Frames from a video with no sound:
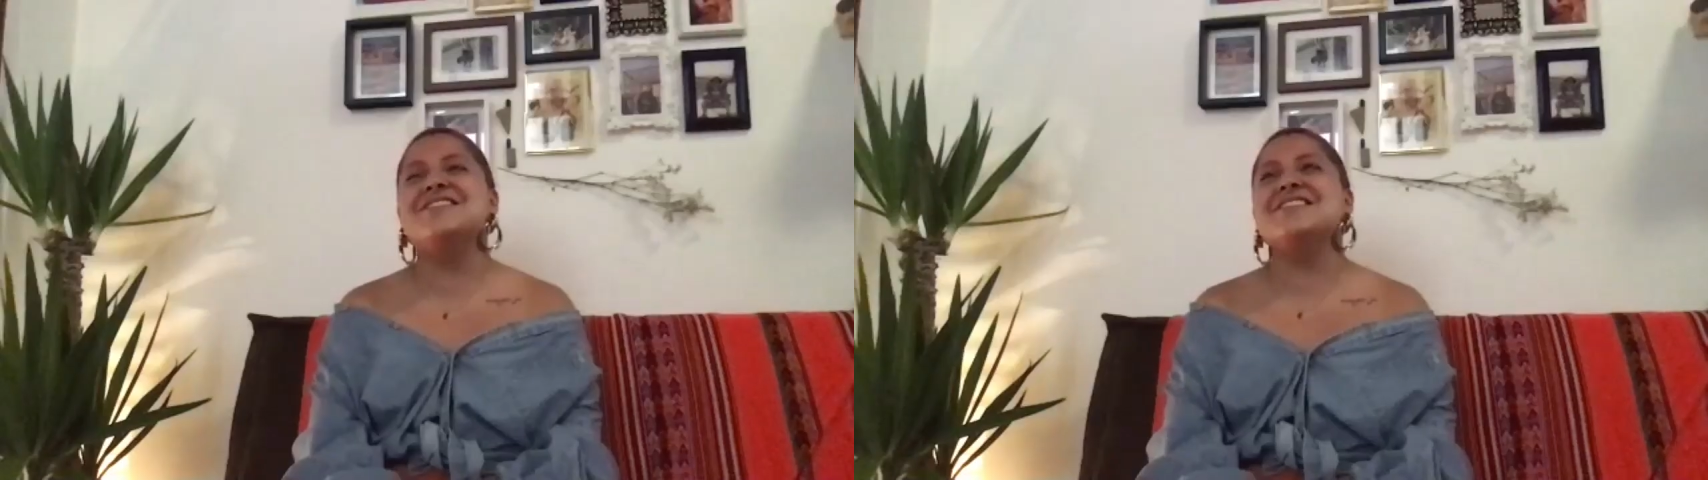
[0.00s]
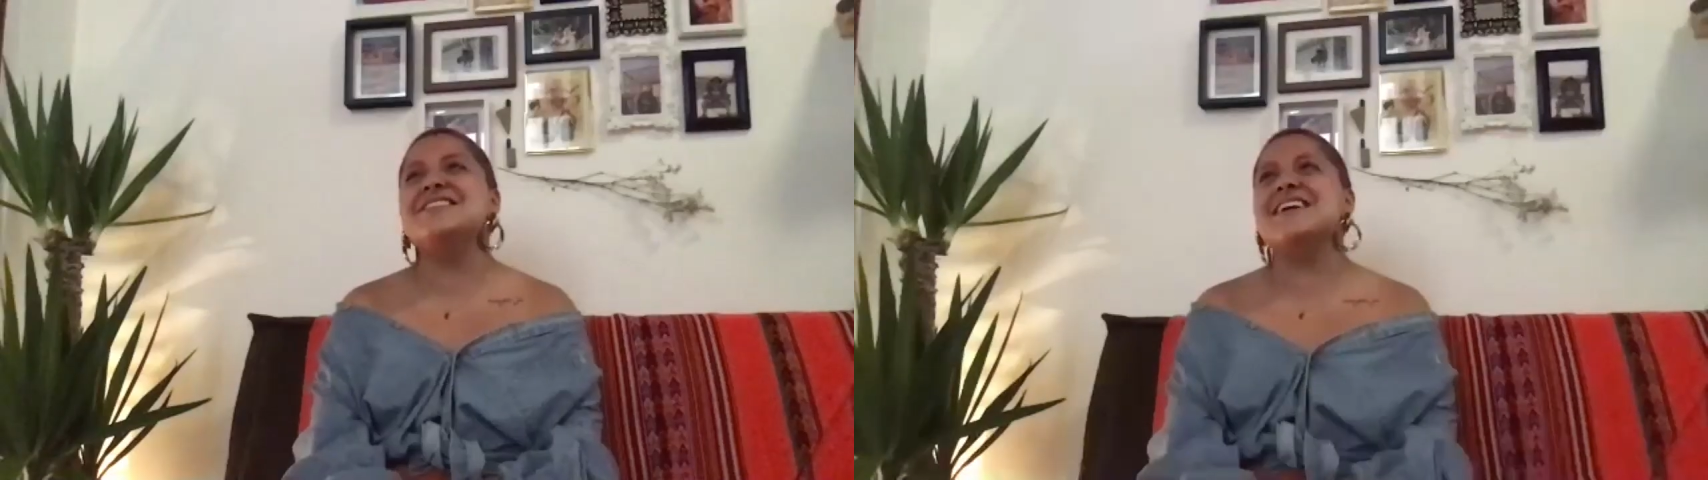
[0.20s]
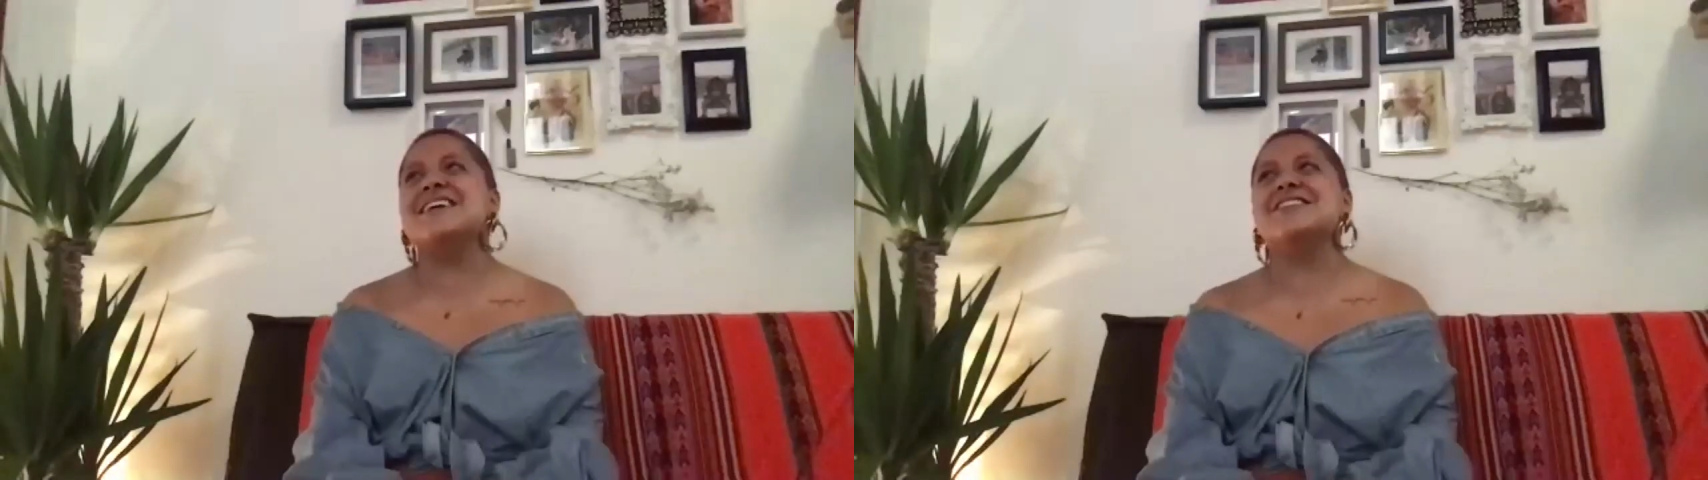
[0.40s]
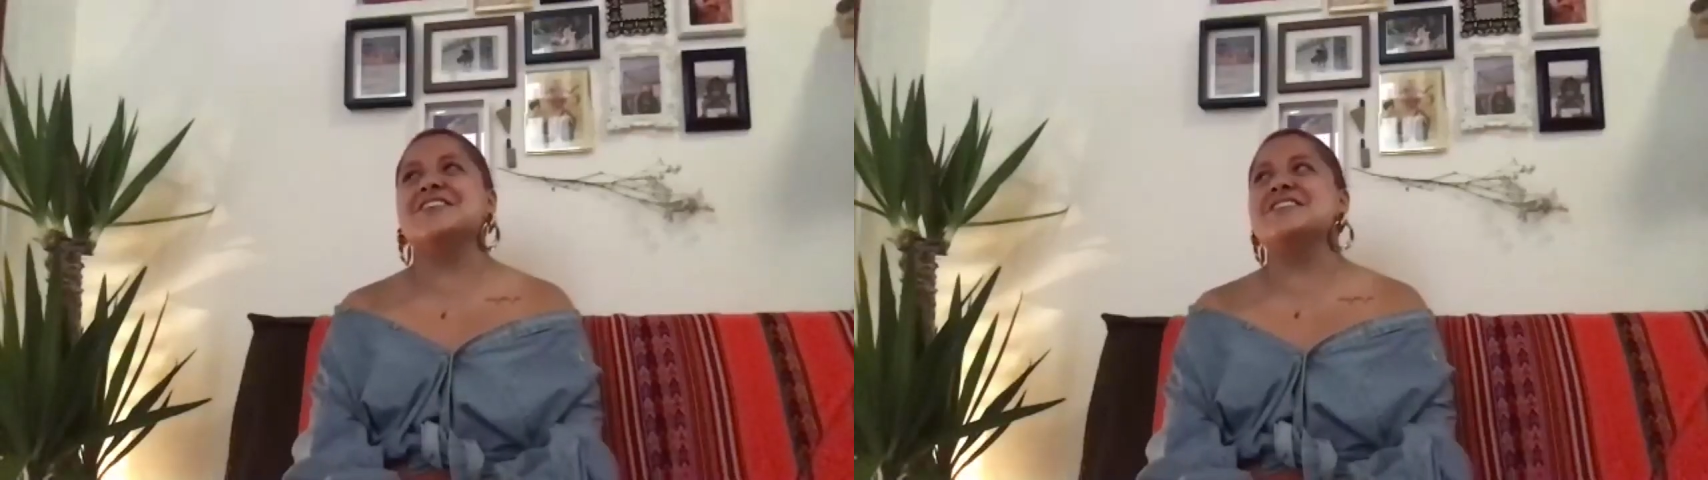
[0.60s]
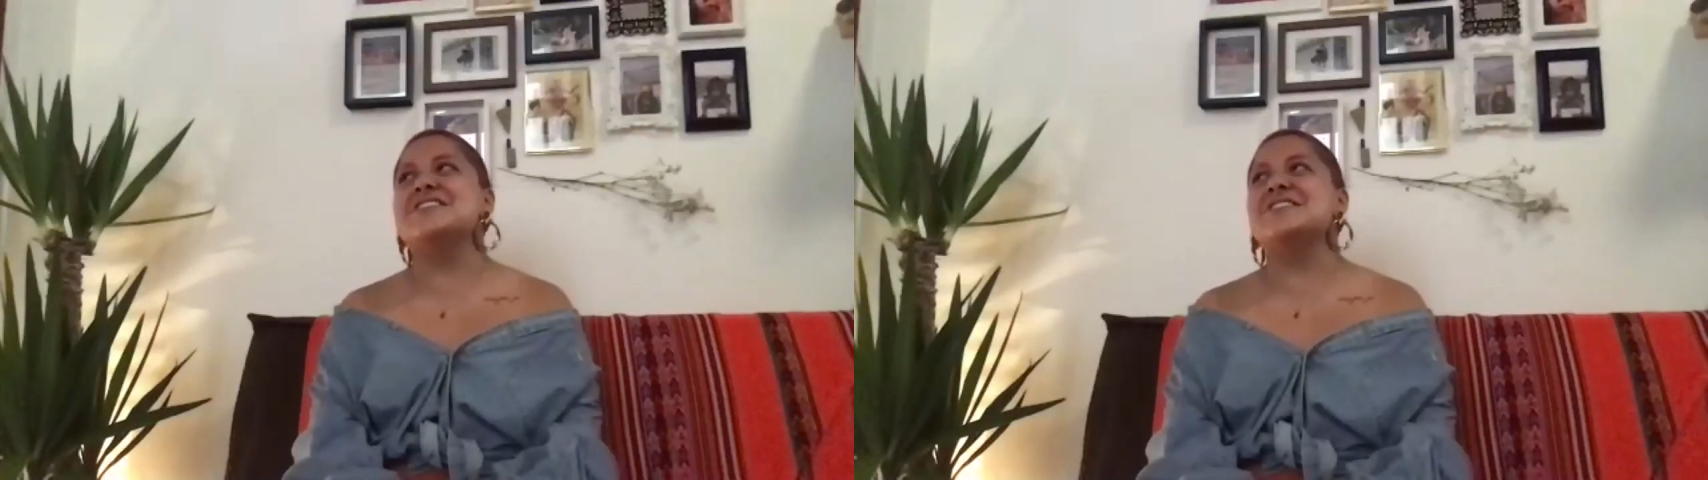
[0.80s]
like
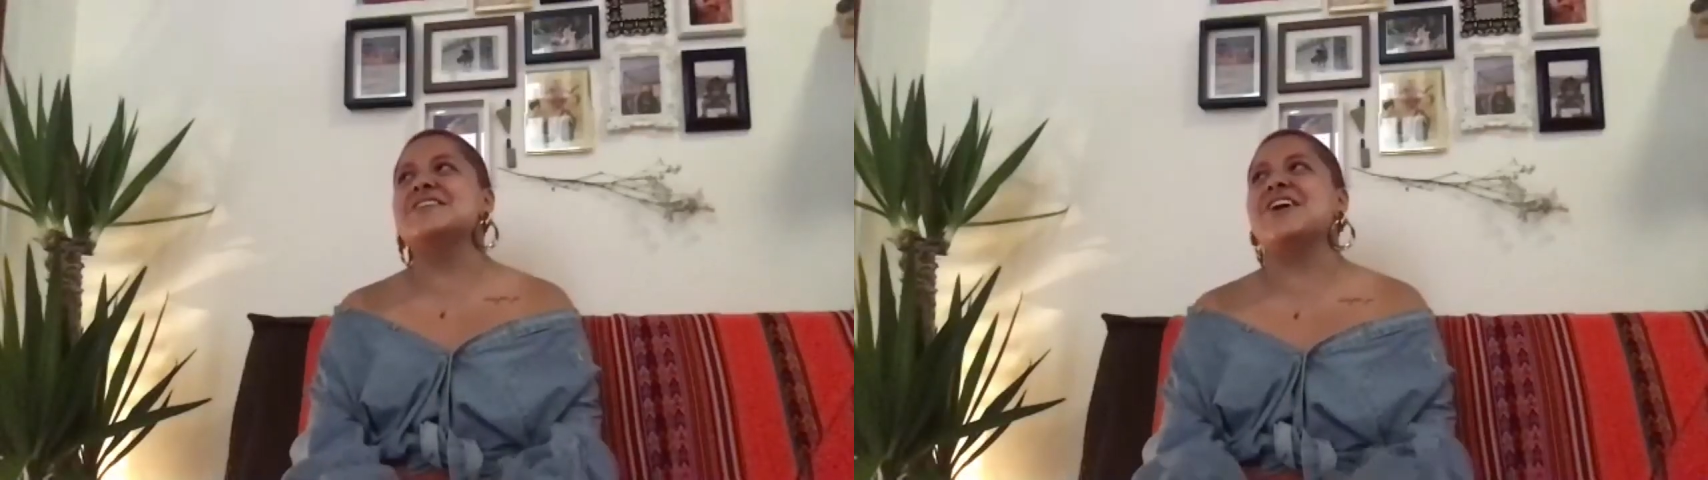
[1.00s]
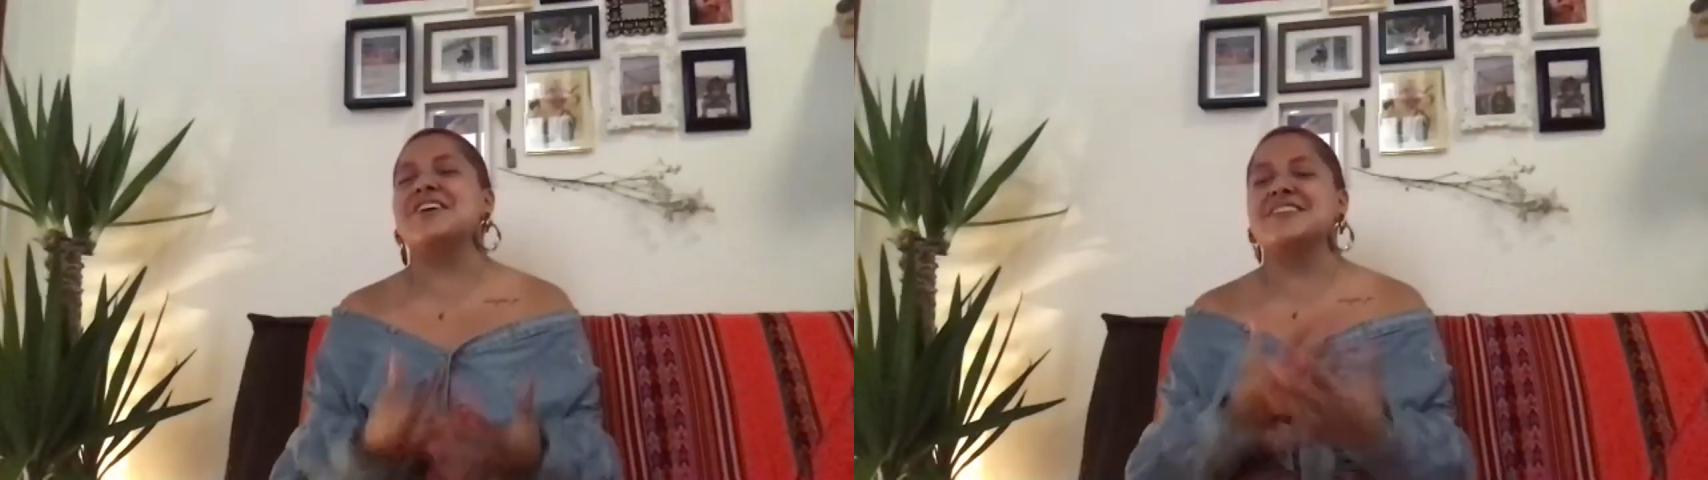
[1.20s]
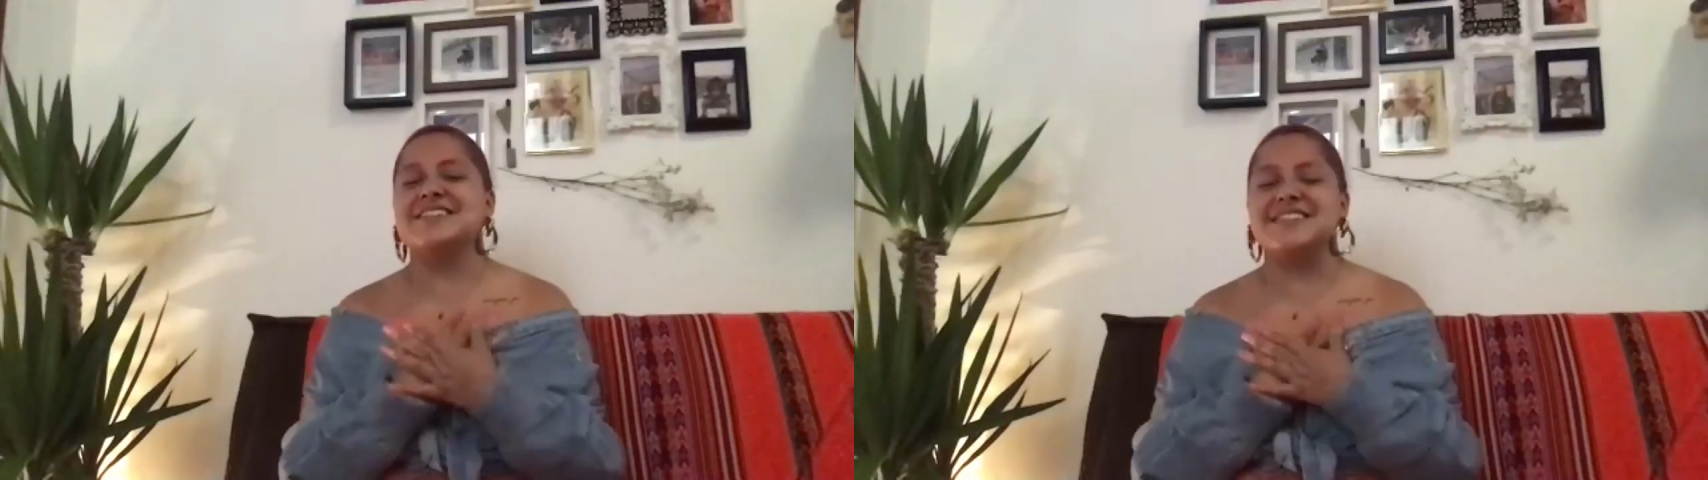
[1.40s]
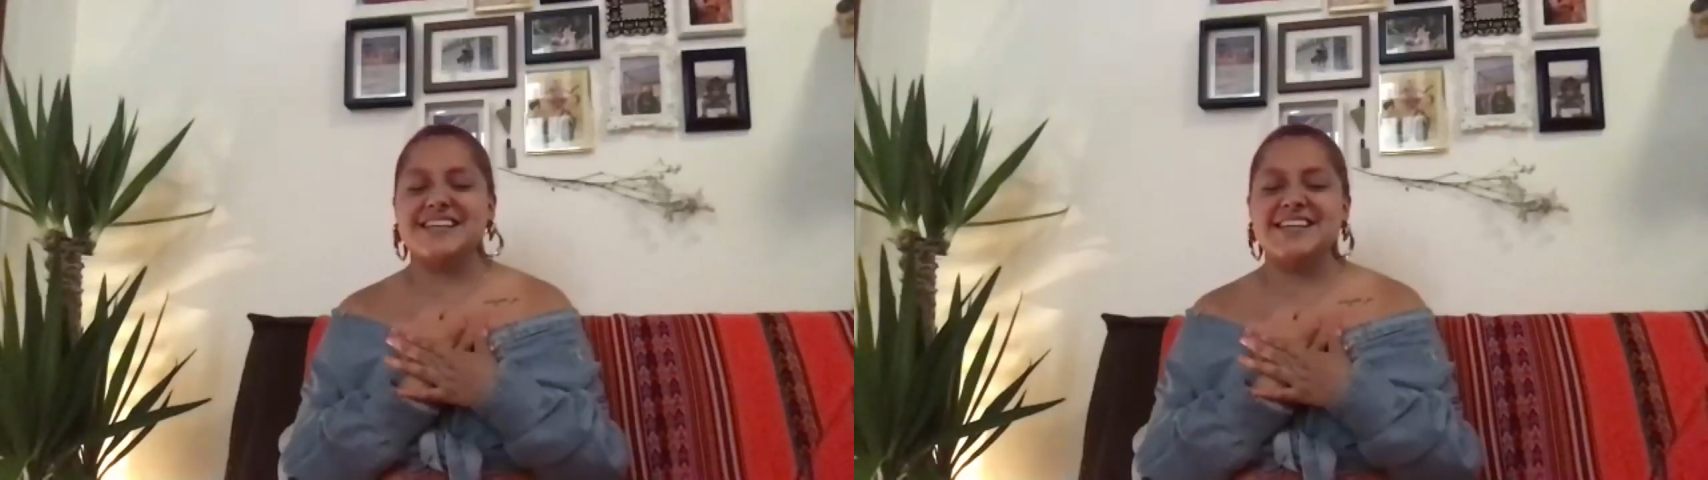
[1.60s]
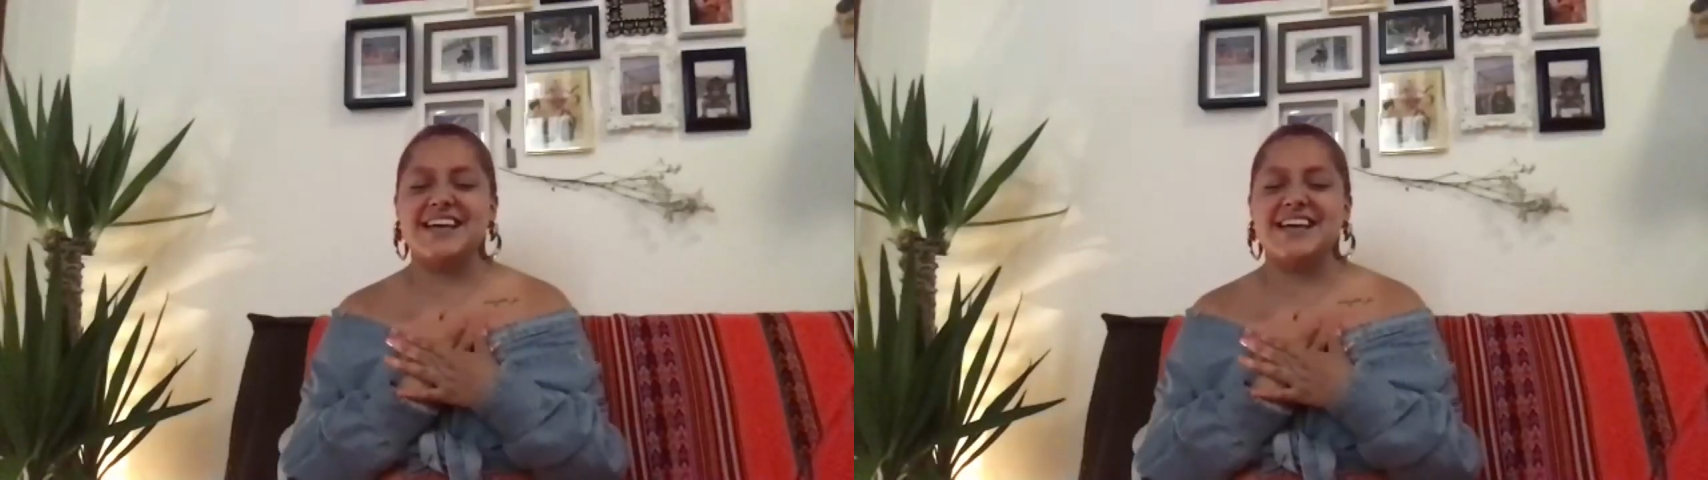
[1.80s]
learned to harness it